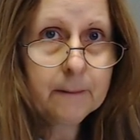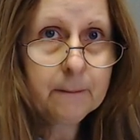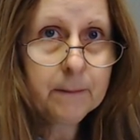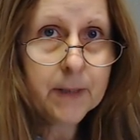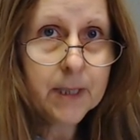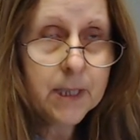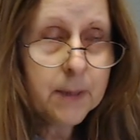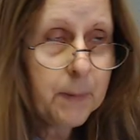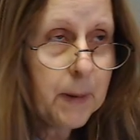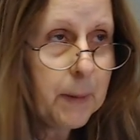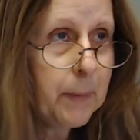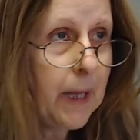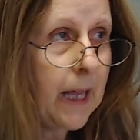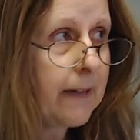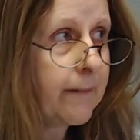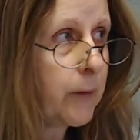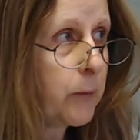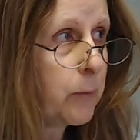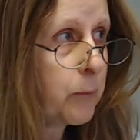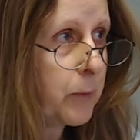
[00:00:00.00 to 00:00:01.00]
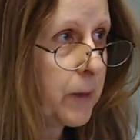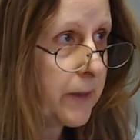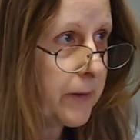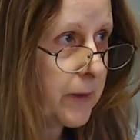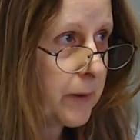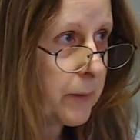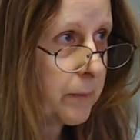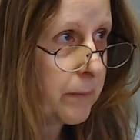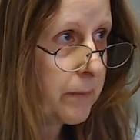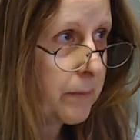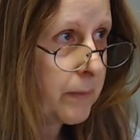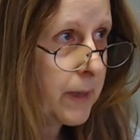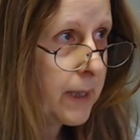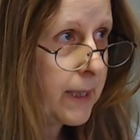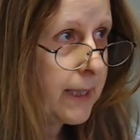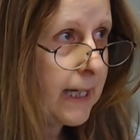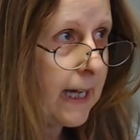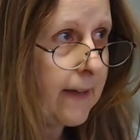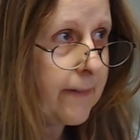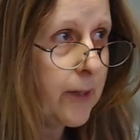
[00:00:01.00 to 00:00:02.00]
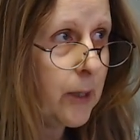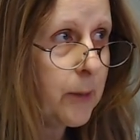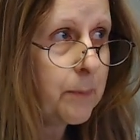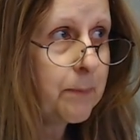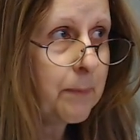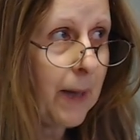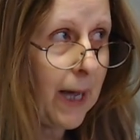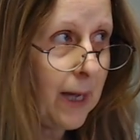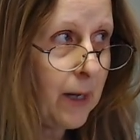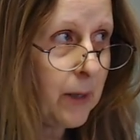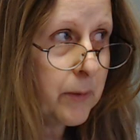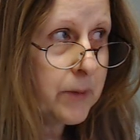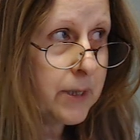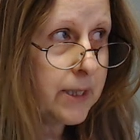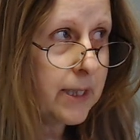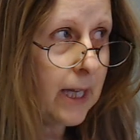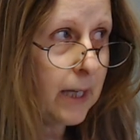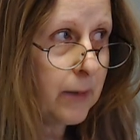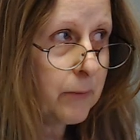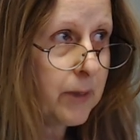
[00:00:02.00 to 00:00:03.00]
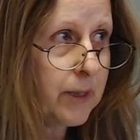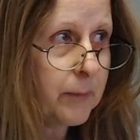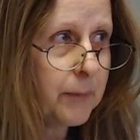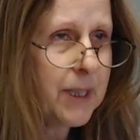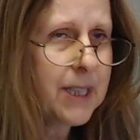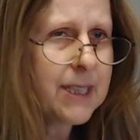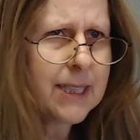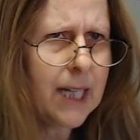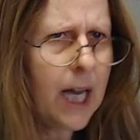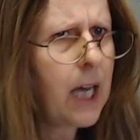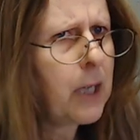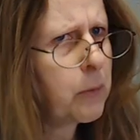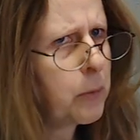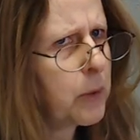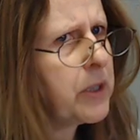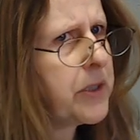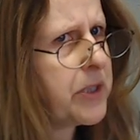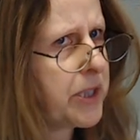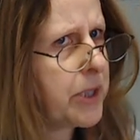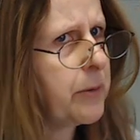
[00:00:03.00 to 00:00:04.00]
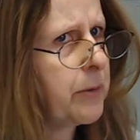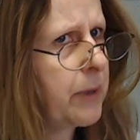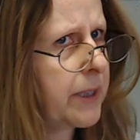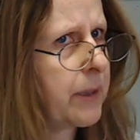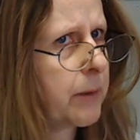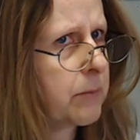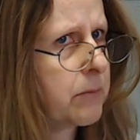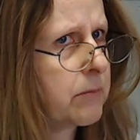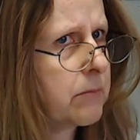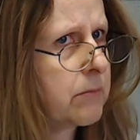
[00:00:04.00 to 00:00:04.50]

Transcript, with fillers: These people have a rhythm, and they're bound to that rhythm because God wills the rhythm.